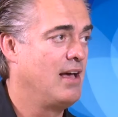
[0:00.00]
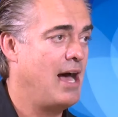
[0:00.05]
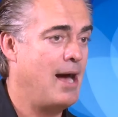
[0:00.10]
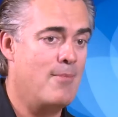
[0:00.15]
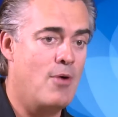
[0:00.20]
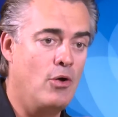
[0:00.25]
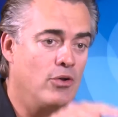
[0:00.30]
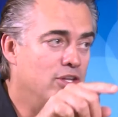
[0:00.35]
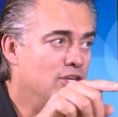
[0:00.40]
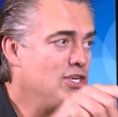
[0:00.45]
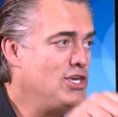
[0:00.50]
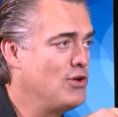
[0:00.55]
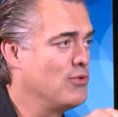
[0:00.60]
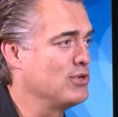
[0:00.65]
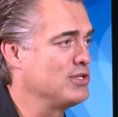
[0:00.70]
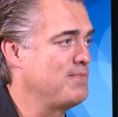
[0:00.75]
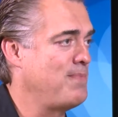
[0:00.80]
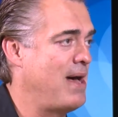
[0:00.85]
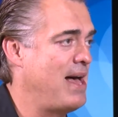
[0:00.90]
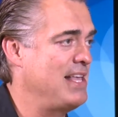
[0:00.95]
I'm holding you
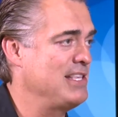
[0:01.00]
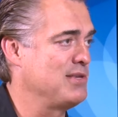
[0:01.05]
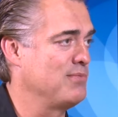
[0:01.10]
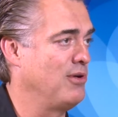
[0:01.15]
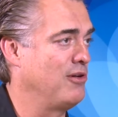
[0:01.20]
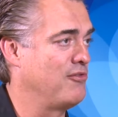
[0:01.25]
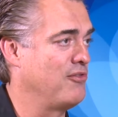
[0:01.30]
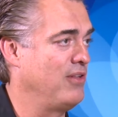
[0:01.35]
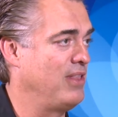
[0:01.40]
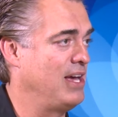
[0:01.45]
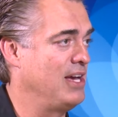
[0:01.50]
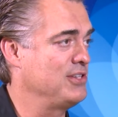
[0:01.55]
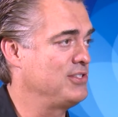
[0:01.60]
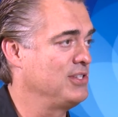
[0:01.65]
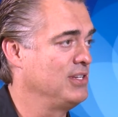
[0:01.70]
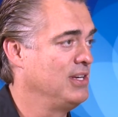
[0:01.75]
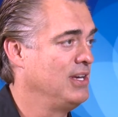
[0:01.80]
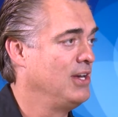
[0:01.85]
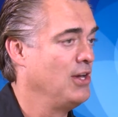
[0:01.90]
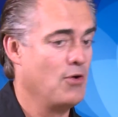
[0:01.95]
responsible for
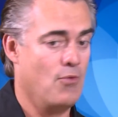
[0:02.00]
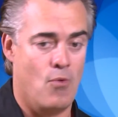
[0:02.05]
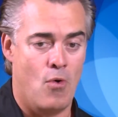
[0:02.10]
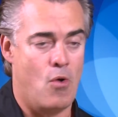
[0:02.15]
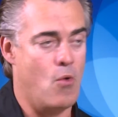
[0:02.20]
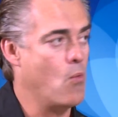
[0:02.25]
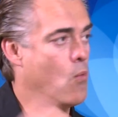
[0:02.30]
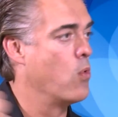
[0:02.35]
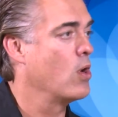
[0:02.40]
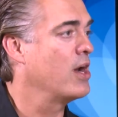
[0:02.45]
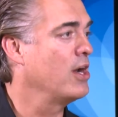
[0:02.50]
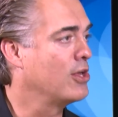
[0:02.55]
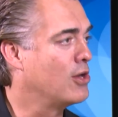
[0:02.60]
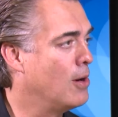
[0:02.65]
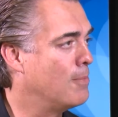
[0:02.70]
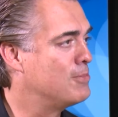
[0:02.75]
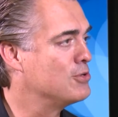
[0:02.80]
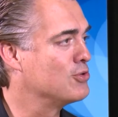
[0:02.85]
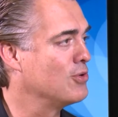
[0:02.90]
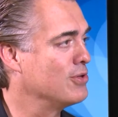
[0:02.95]
this. We're going to
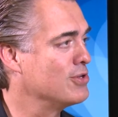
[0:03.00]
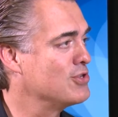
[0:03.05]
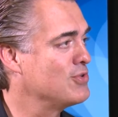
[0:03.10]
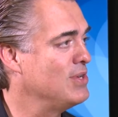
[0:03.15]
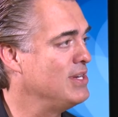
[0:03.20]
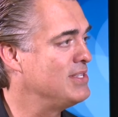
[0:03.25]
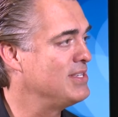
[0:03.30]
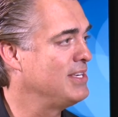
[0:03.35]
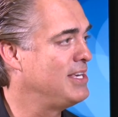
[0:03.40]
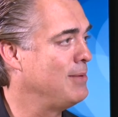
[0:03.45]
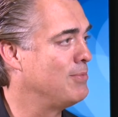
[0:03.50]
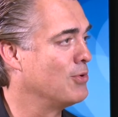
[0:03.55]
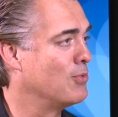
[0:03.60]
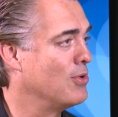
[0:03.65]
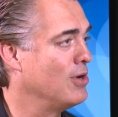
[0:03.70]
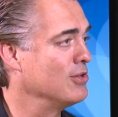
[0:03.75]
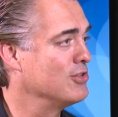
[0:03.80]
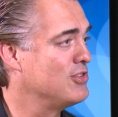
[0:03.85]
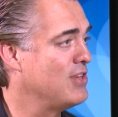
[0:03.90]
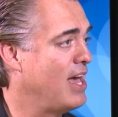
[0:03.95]
go patrol the streets and keep the
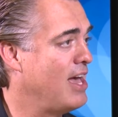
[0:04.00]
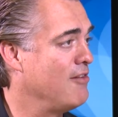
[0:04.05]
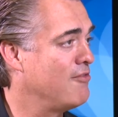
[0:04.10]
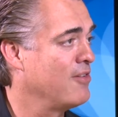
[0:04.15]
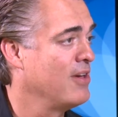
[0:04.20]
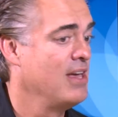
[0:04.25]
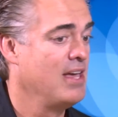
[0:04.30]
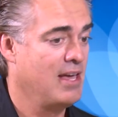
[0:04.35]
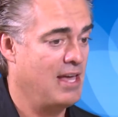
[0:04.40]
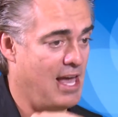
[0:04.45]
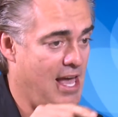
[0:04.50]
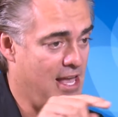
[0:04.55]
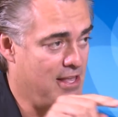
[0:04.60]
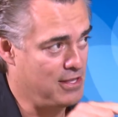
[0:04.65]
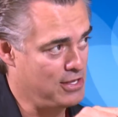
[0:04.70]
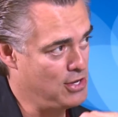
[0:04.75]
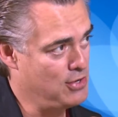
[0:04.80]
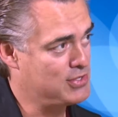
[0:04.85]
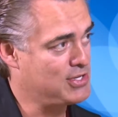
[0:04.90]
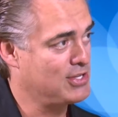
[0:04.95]
world safe.
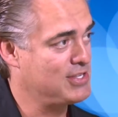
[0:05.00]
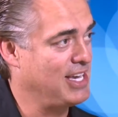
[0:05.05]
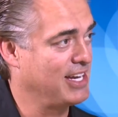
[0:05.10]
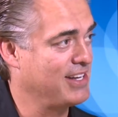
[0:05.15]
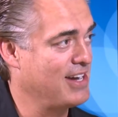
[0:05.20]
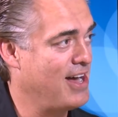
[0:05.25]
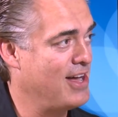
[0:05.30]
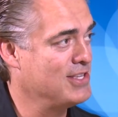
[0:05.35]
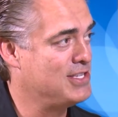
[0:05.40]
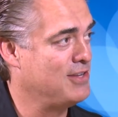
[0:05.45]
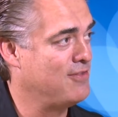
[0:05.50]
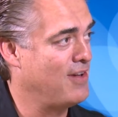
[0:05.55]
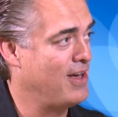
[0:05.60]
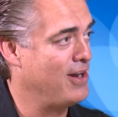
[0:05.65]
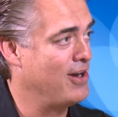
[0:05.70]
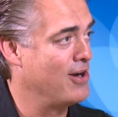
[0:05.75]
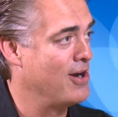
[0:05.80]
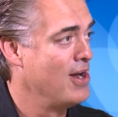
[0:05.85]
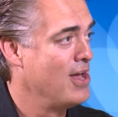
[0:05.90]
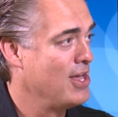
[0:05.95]
And use a technology
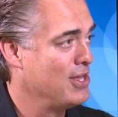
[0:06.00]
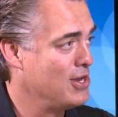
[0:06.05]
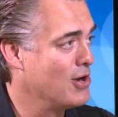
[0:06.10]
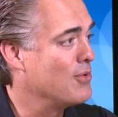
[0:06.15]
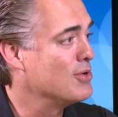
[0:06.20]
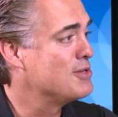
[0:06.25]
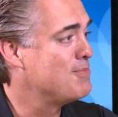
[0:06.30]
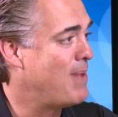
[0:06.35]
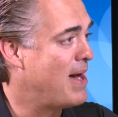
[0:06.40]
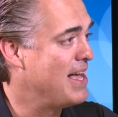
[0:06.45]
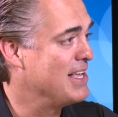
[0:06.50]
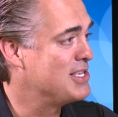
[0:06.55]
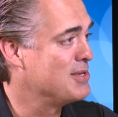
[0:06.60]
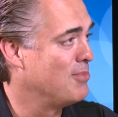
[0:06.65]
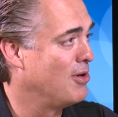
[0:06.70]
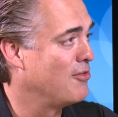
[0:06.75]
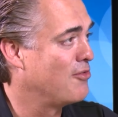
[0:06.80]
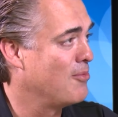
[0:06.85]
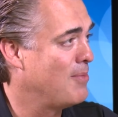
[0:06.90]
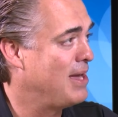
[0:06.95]
vendor, you're
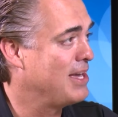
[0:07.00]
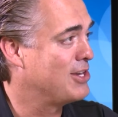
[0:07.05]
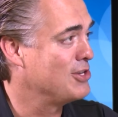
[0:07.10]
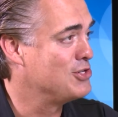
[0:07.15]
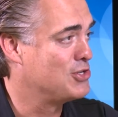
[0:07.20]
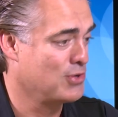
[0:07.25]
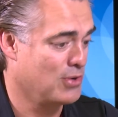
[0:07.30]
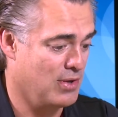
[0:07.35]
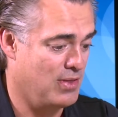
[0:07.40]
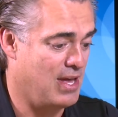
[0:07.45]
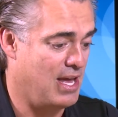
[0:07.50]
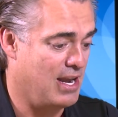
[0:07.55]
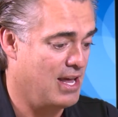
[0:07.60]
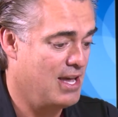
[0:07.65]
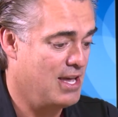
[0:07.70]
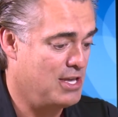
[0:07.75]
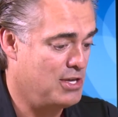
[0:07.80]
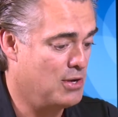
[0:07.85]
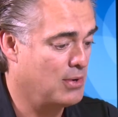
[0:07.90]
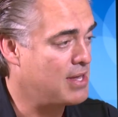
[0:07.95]
responsible for making sure that
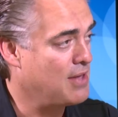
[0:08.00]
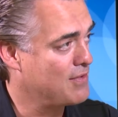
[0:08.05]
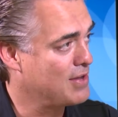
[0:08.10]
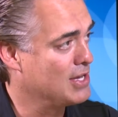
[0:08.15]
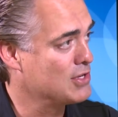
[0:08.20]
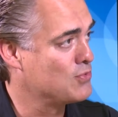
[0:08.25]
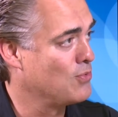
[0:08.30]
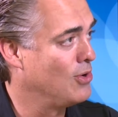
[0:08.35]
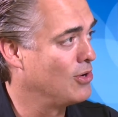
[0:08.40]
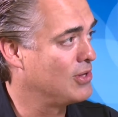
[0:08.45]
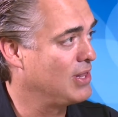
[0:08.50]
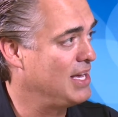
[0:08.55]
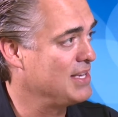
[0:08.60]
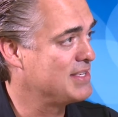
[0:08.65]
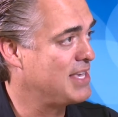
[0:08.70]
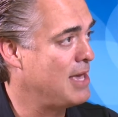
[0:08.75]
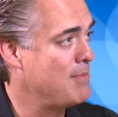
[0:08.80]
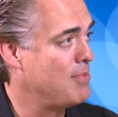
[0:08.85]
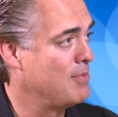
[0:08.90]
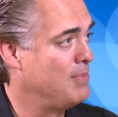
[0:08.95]
you're giving us
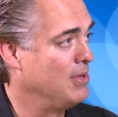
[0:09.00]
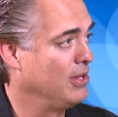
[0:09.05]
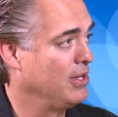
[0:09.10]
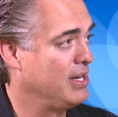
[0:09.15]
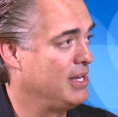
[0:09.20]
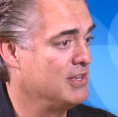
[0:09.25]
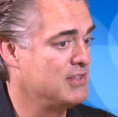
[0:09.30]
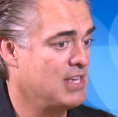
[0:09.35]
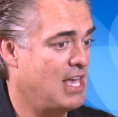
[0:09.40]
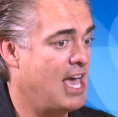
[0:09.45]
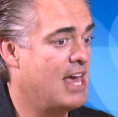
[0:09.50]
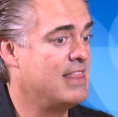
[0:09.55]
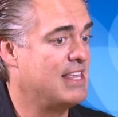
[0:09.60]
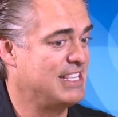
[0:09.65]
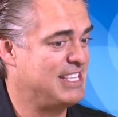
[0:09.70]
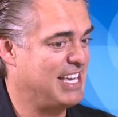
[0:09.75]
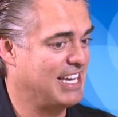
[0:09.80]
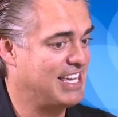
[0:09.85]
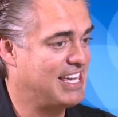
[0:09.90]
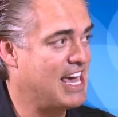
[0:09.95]
world-class capabilities and
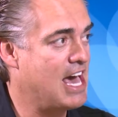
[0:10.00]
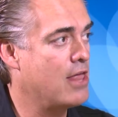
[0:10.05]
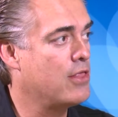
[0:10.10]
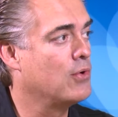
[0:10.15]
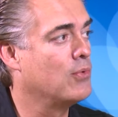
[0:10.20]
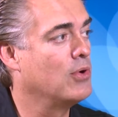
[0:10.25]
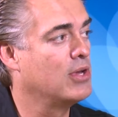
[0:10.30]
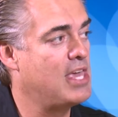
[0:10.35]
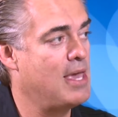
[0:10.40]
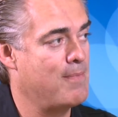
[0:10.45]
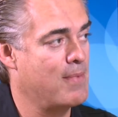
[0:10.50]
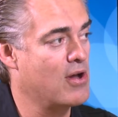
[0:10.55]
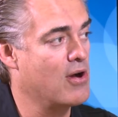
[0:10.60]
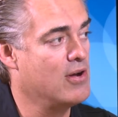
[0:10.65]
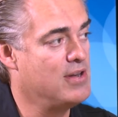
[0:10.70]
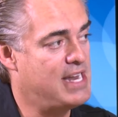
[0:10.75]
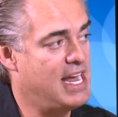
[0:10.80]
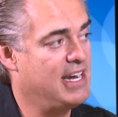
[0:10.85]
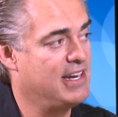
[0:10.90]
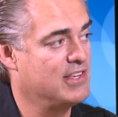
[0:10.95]
that together we're keeping
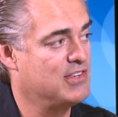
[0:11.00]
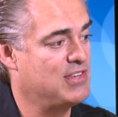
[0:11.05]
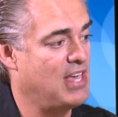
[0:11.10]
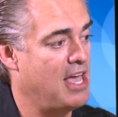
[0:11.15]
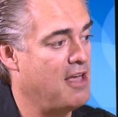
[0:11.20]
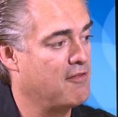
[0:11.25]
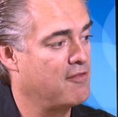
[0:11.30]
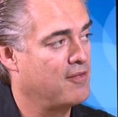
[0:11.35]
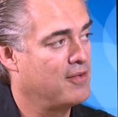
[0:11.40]
our data safe.